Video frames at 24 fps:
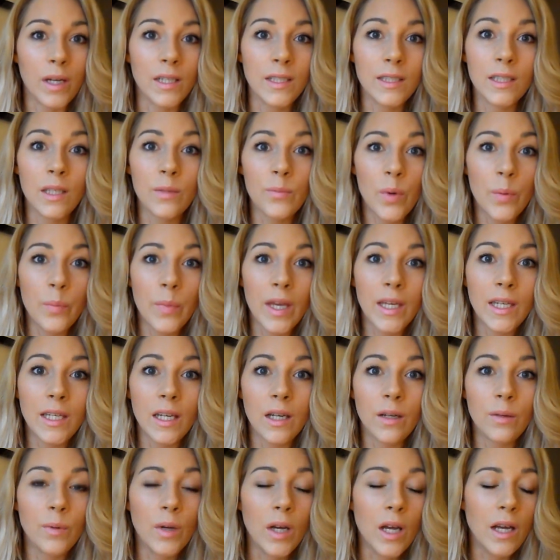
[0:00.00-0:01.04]
on my summer
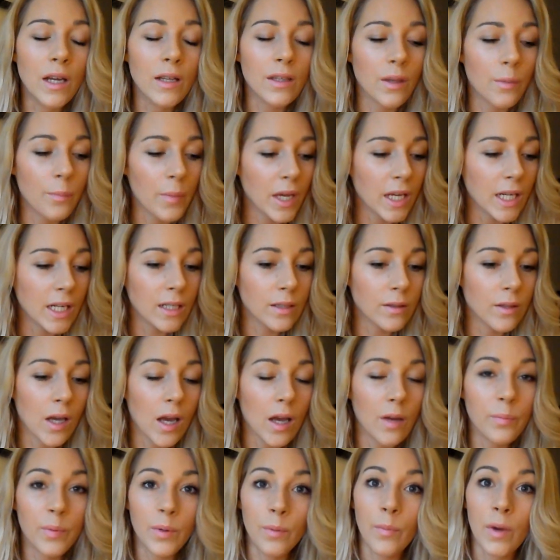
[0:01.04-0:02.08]
makeup, the makeup
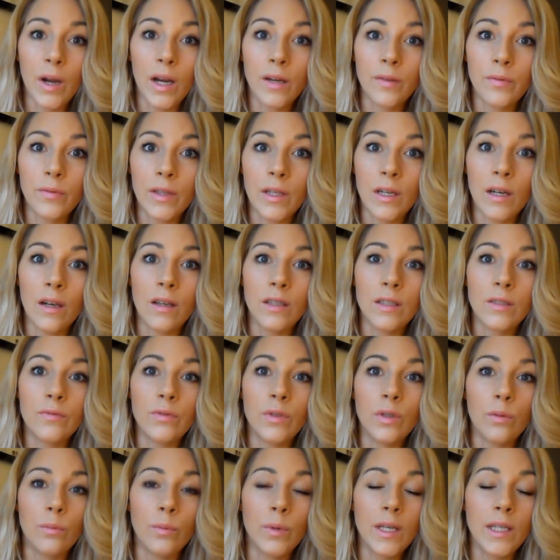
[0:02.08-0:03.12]
that I've been wearing for the
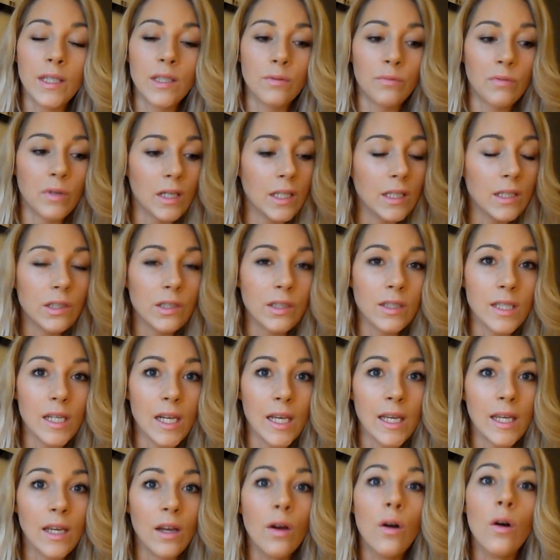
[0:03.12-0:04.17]
last few weeks
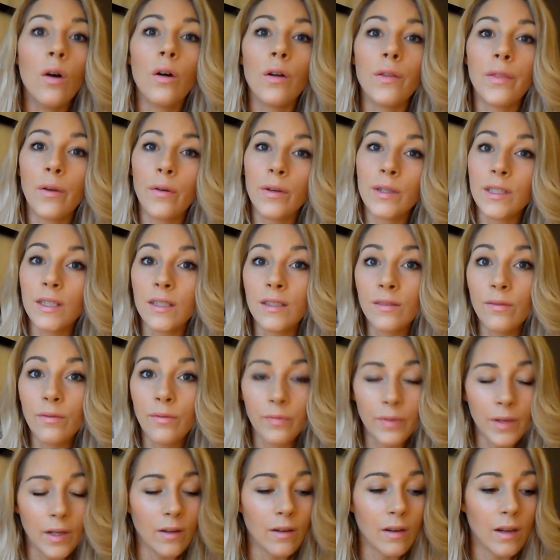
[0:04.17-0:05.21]
religiously. Although it
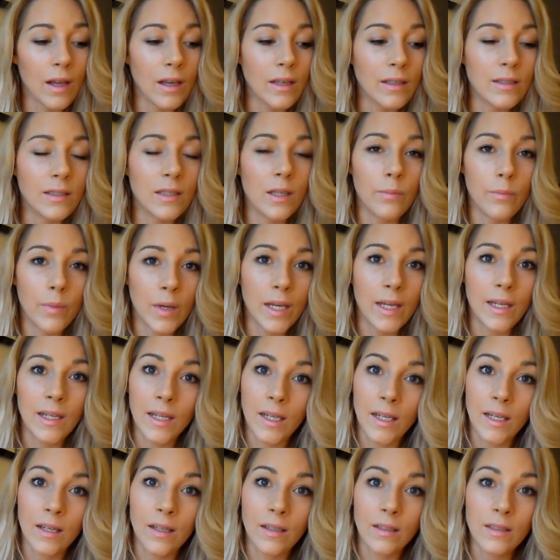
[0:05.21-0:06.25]
doesn't feel like summer in
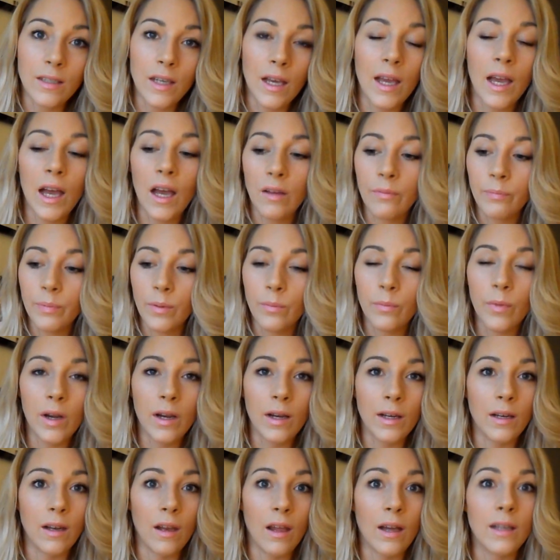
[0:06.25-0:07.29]
England, I have been
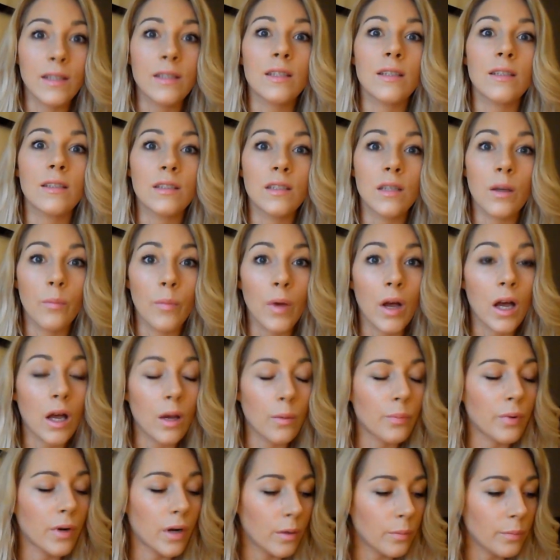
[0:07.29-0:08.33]
wearing lighter summer
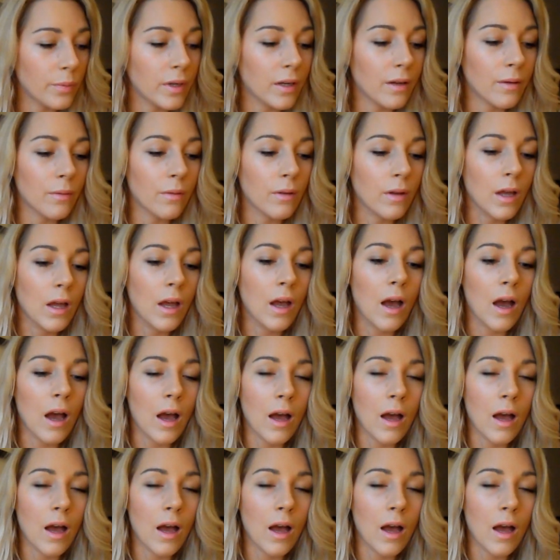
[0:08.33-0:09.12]
appropriate